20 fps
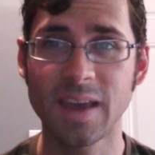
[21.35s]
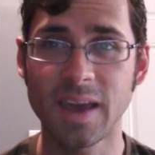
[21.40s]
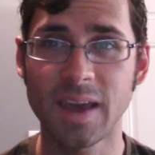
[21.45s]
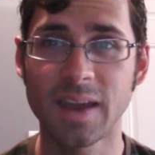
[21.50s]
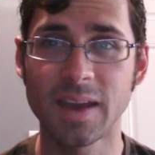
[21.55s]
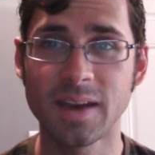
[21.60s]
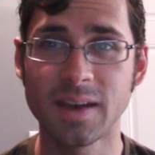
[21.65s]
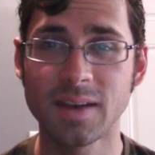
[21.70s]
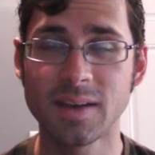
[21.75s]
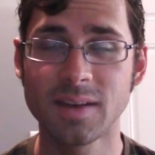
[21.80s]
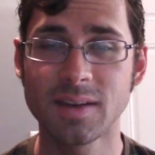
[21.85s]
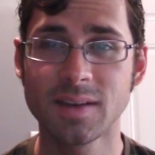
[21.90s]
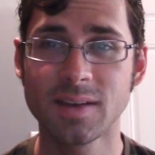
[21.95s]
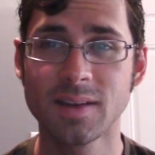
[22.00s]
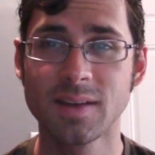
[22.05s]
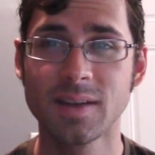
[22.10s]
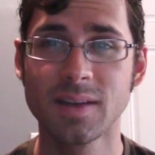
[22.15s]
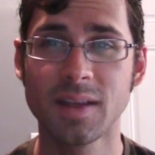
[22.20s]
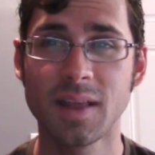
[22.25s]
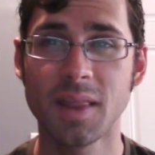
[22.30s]

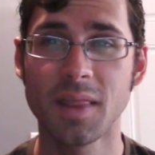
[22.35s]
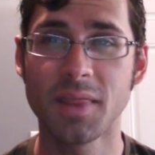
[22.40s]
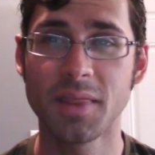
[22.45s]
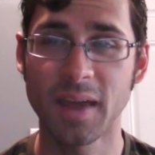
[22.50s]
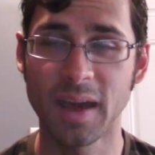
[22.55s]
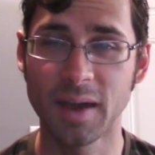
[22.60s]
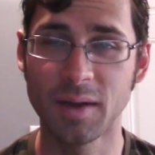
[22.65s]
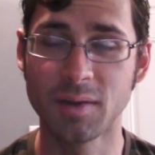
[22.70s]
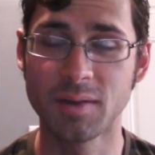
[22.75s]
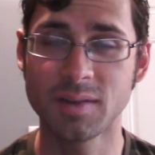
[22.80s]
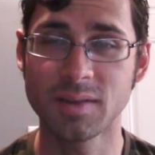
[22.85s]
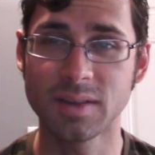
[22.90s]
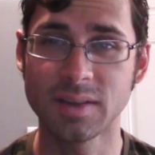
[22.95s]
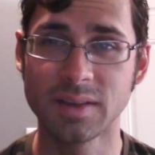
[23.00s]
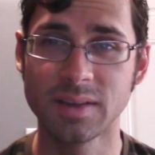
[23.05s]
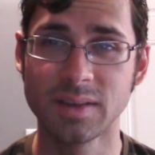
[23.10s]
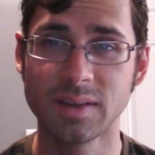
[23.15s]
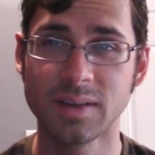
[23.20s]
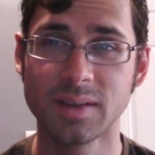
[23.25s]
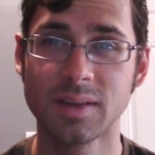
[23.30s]

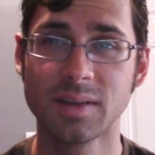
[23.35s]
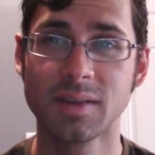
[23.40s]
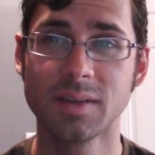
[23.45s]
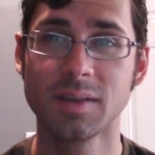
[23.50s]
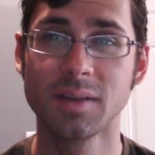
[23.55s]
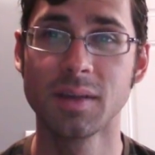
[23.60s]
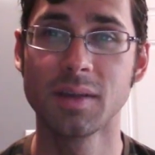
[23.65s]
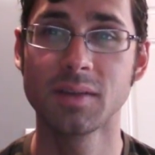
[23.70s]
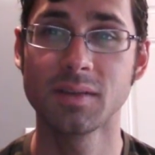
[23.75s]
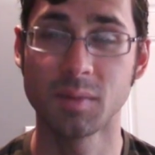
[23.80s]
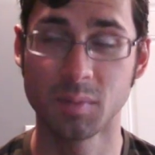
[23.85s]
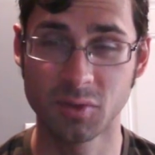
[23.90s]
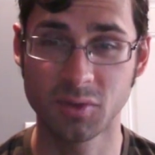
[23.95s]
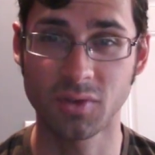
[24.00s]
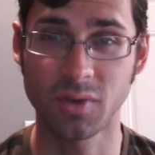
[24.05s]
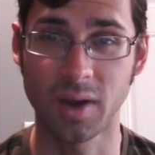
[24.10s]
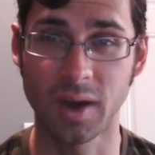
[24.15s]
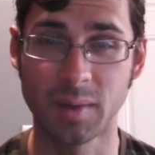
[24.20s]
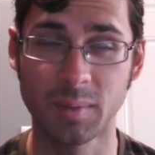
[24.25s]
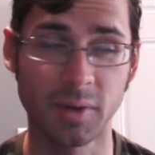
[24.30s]
10,000
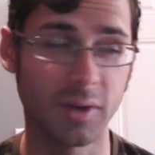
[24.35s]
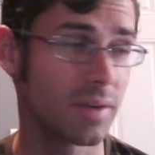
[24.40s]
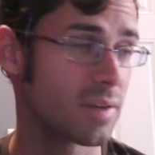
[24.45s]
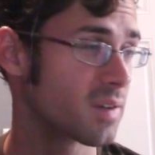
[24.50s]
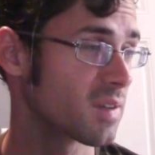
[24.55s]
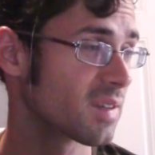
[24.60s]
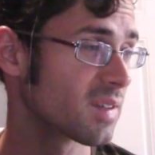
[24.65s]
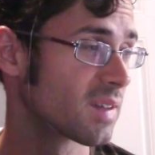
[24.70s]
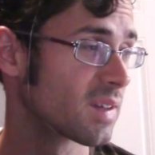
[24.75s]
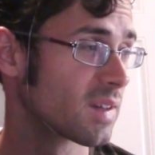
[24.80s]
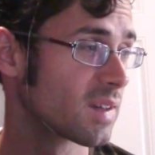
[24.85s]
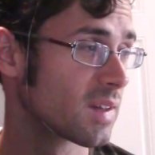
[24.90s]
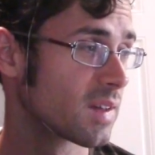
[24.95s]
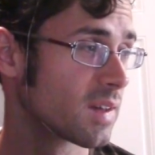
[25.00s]
subscribers.